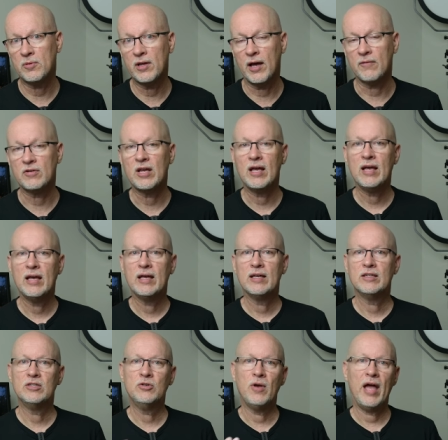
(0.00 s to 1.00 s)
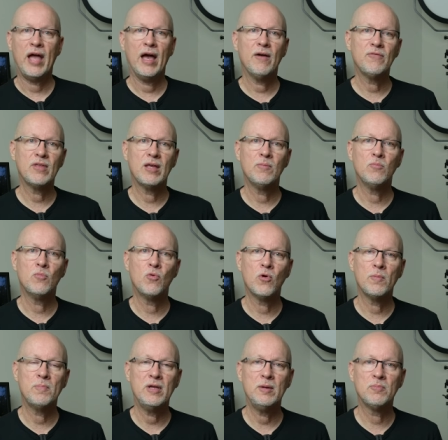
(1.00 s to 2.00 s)
left. You have then
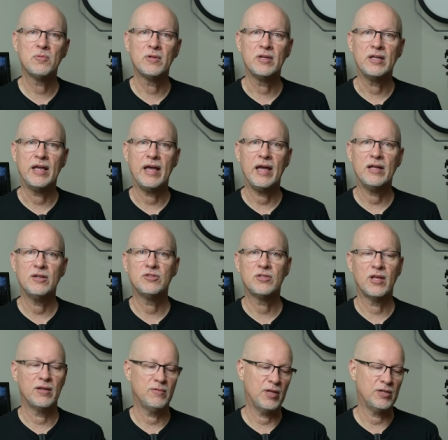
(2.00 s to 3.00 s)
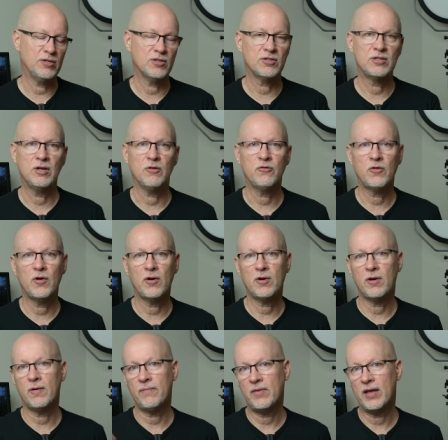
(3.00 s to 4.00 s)
more people engaged than they just see a
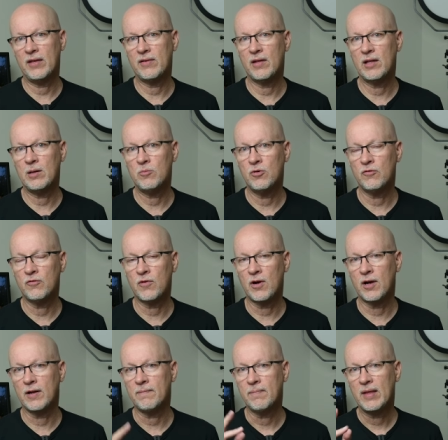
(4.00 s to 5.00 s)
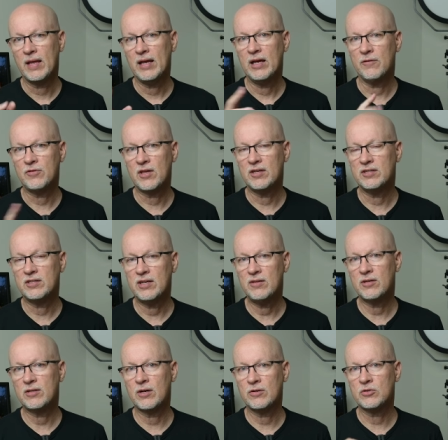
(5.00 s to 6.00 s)
photo and then they move on. If they see
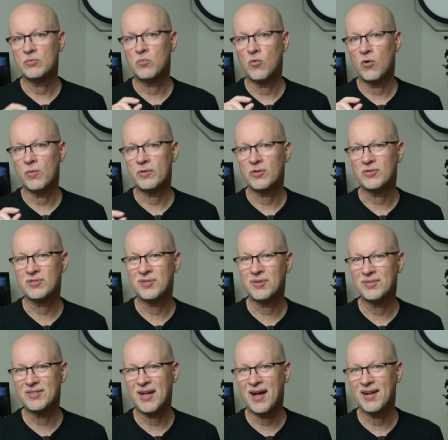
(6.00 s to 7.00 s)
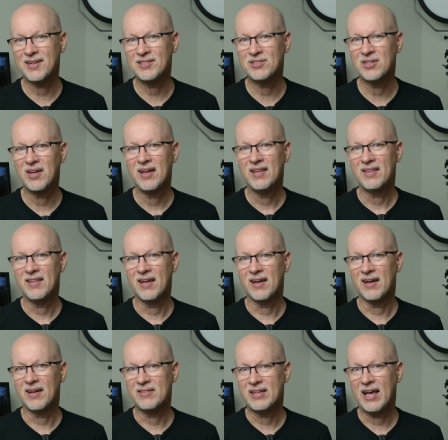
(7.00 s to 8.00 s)
that there's more with those little dots
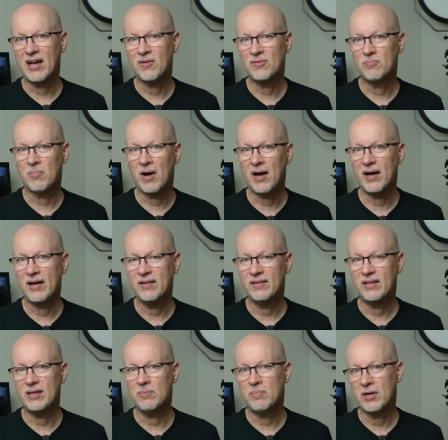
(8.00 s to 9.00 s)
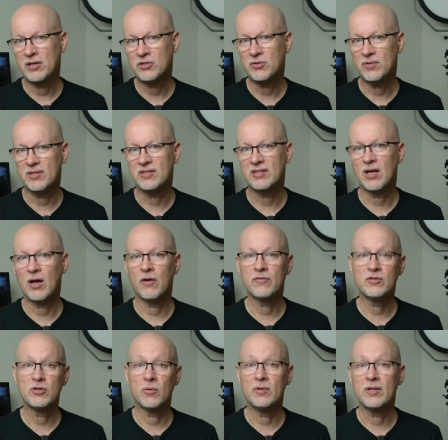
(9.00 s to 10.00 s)
uh, down by the picture
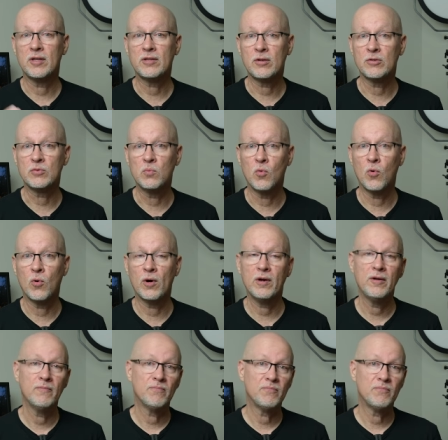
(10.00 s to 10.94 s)
itself showing that there's more,